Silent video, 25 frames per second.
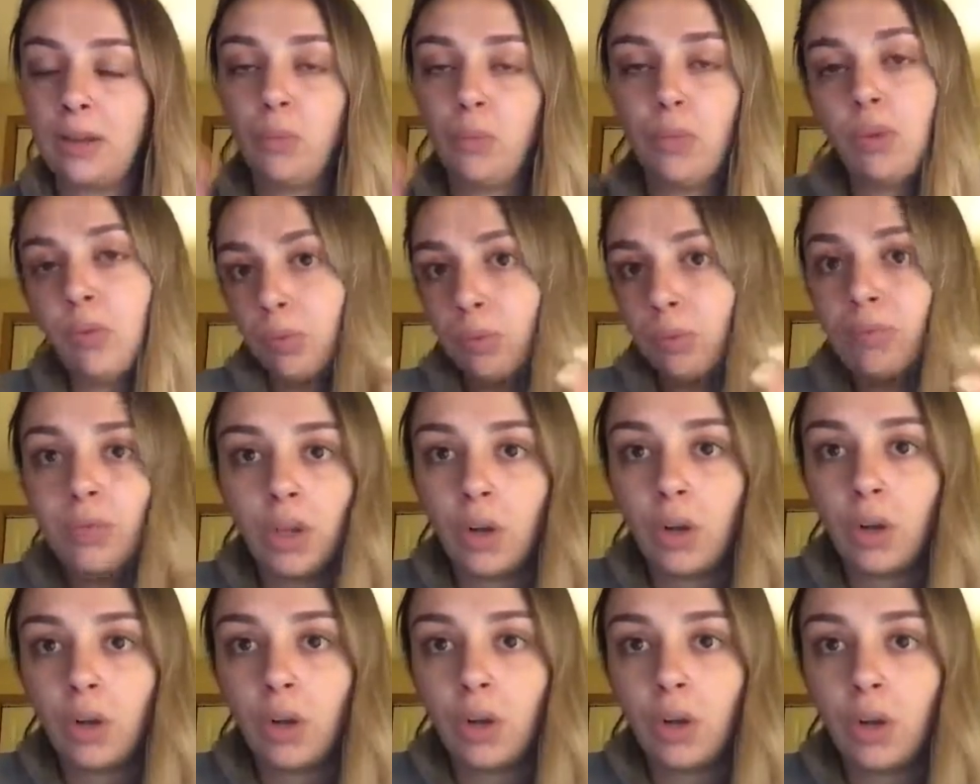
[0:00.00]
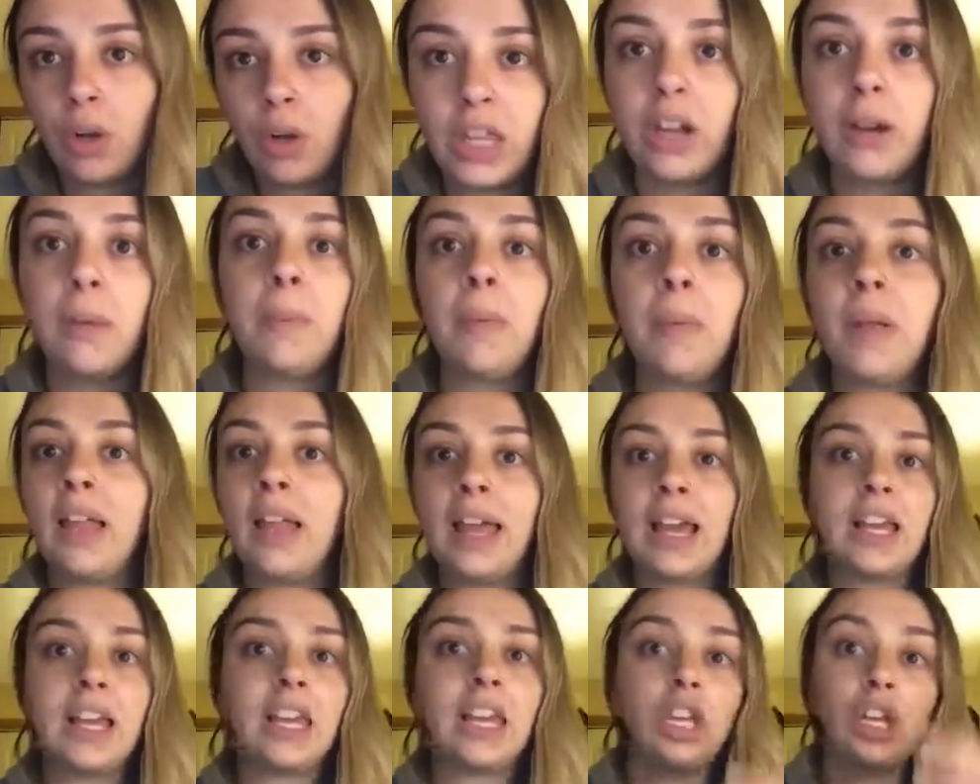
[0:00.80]
Well, Nicole either, but
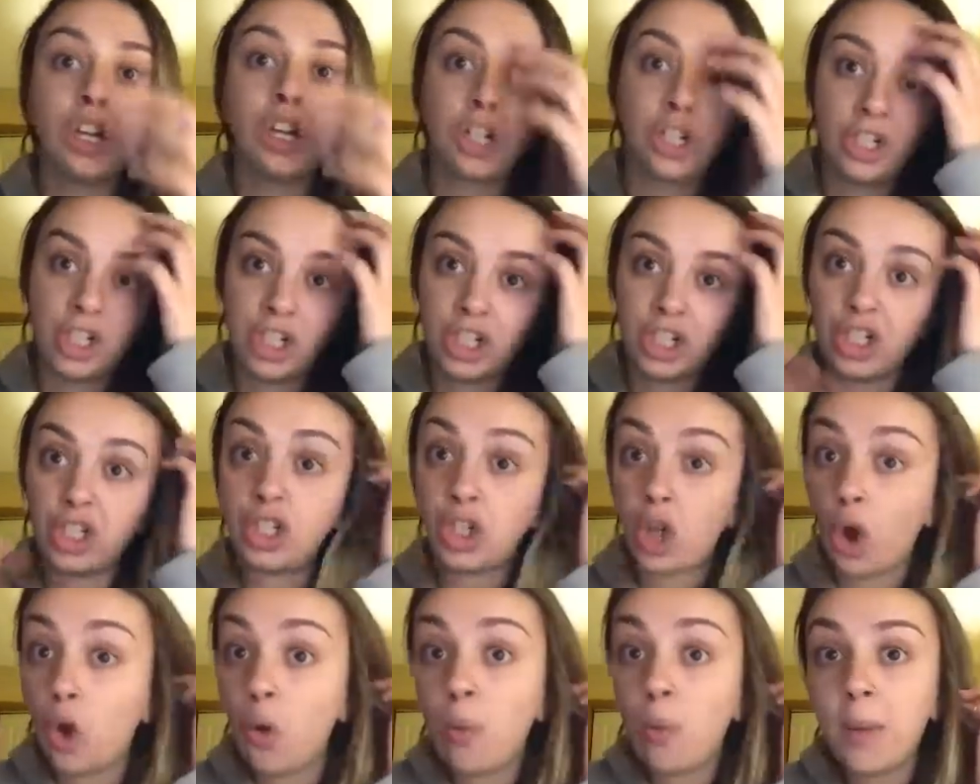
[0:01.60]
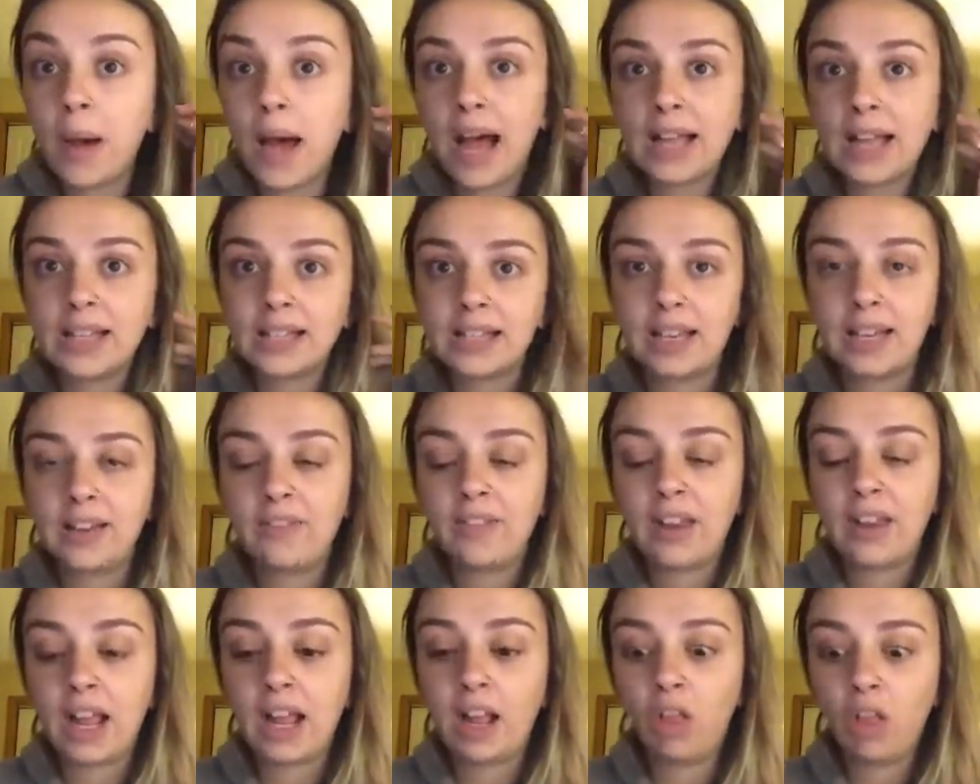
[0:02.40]
like, you're just so positive,
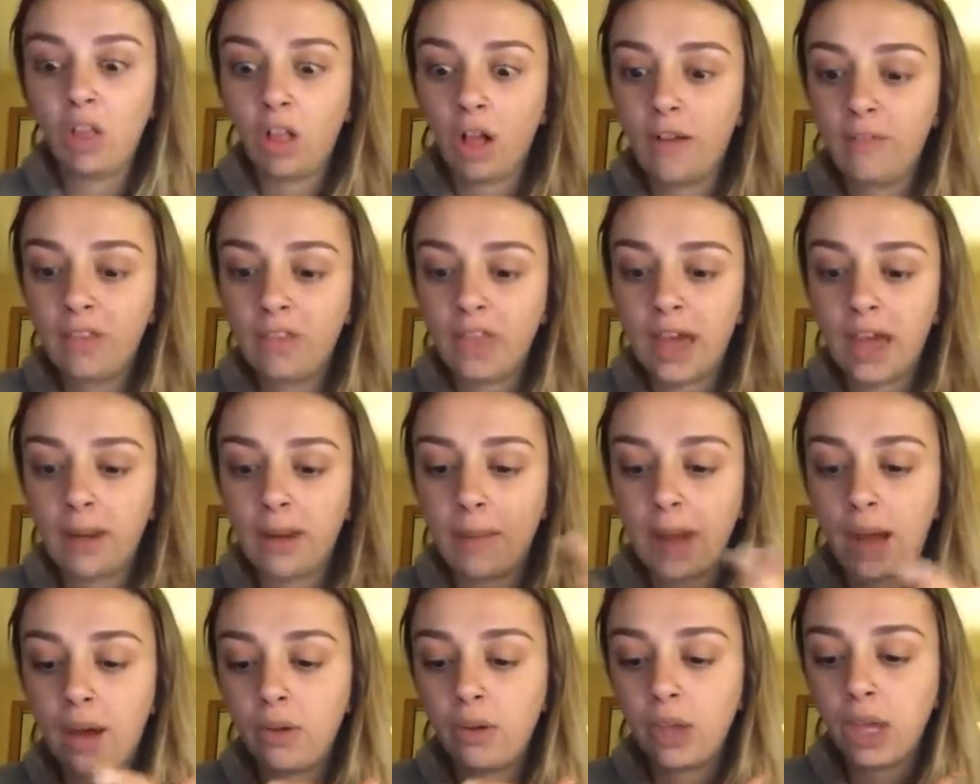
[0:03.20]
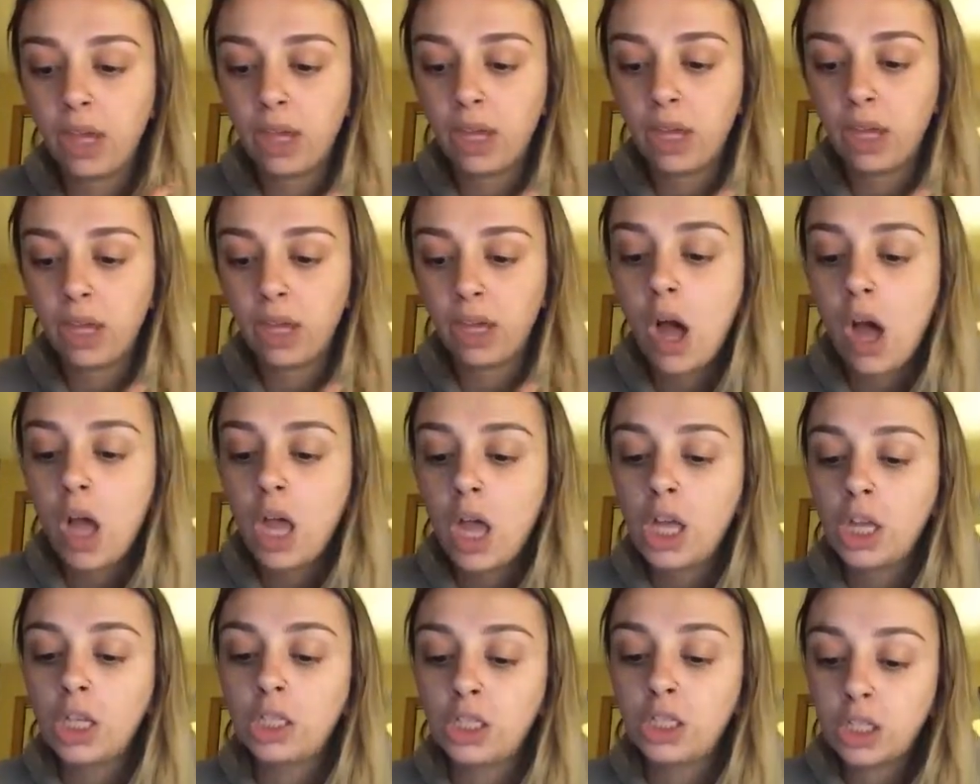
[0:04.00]
and I love that about you.
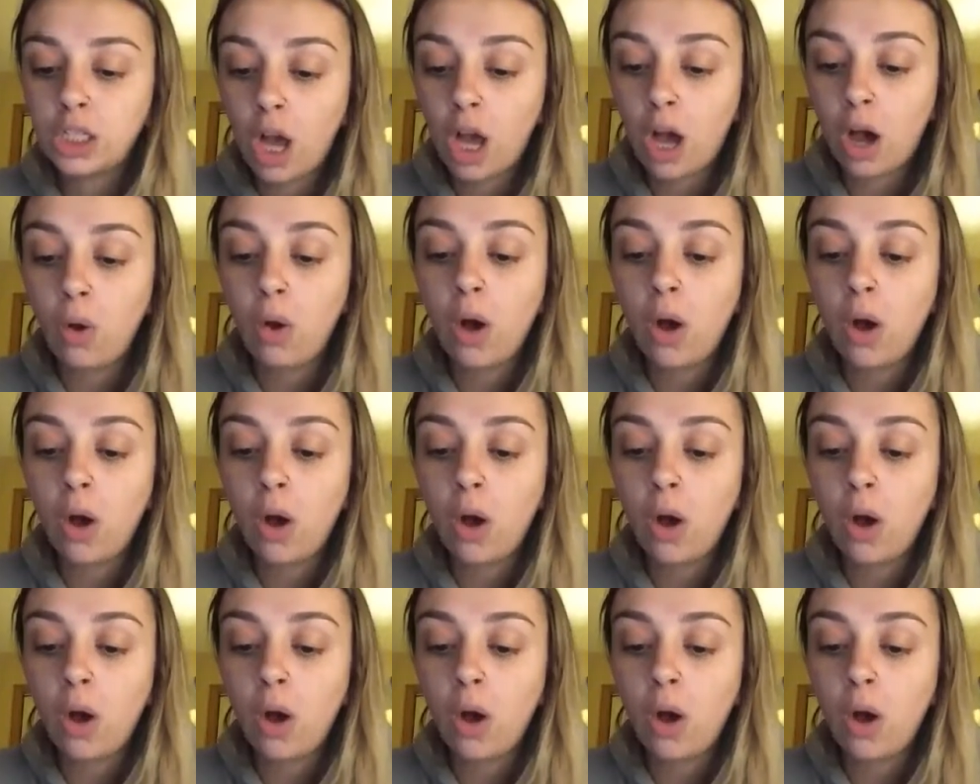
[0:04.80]
So,